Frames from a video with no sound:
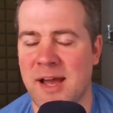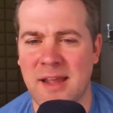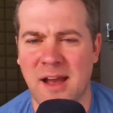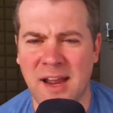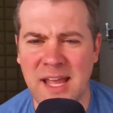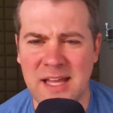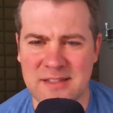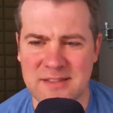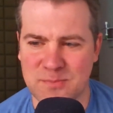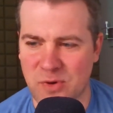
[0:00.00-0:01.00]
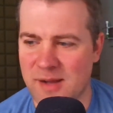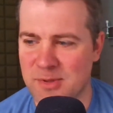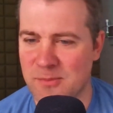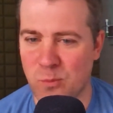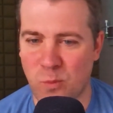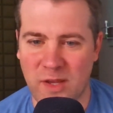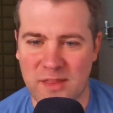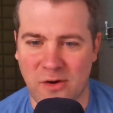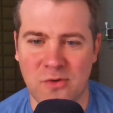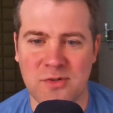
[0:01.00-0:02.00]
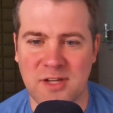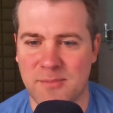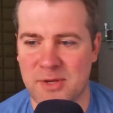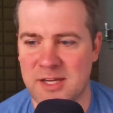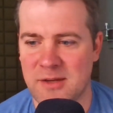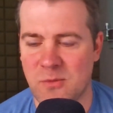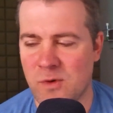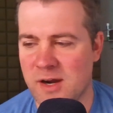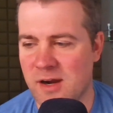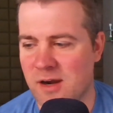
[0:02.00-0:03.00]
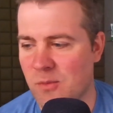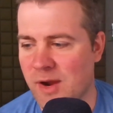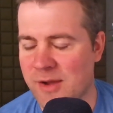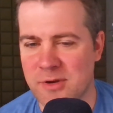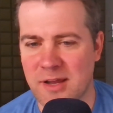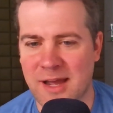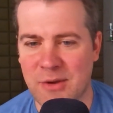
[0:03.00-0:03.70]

I had this problem with our own company where I would